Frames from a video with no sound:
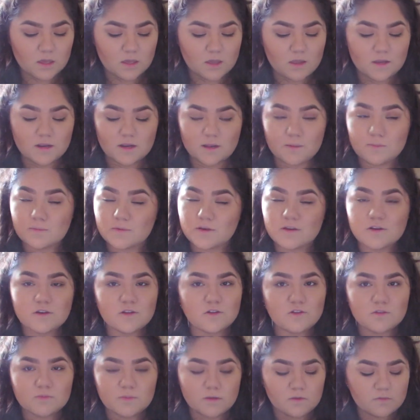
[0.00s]
And I'm going to
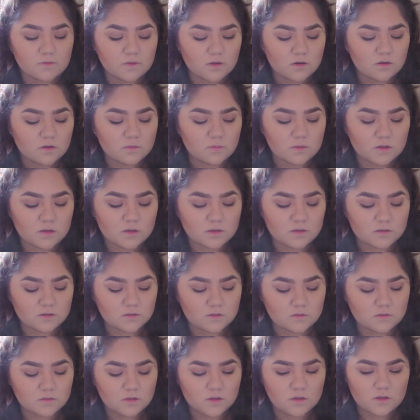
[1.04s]
use my finger because
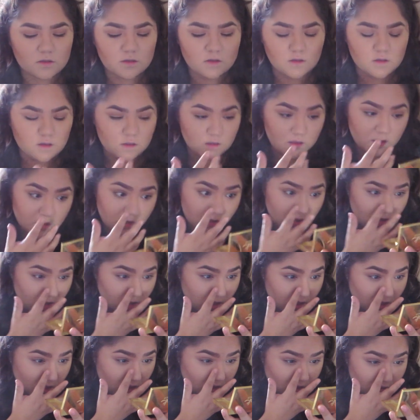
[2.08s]

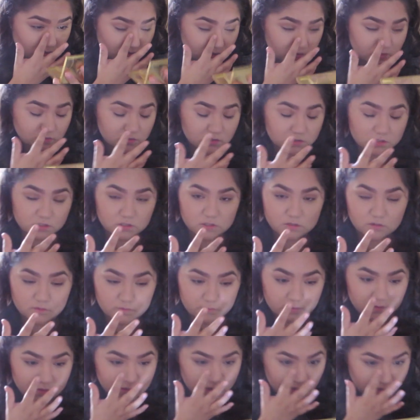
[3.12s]
I usually don't
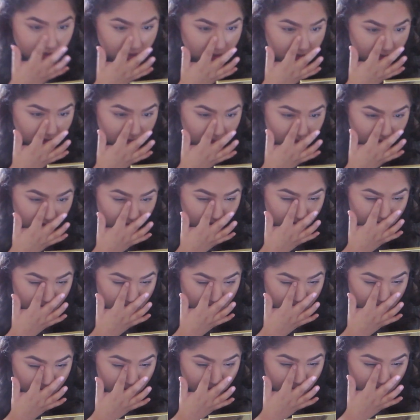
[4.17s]
feel like getting
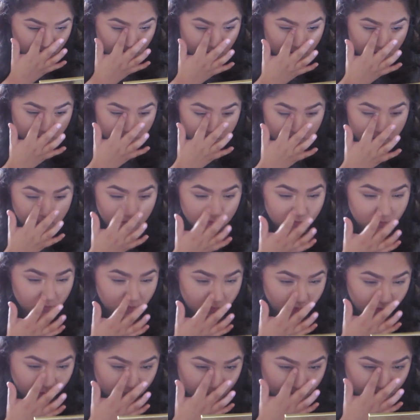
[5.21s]

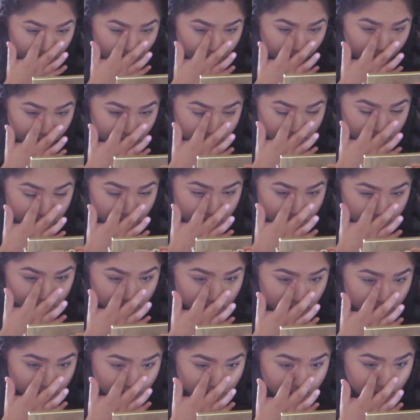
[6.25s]
more
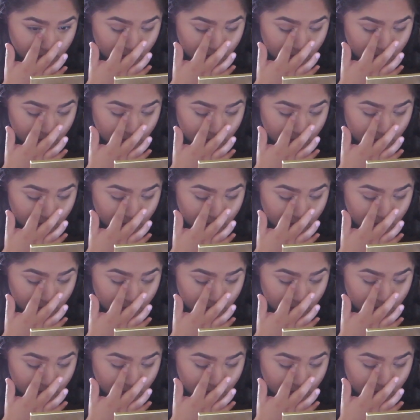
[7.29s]
brushes.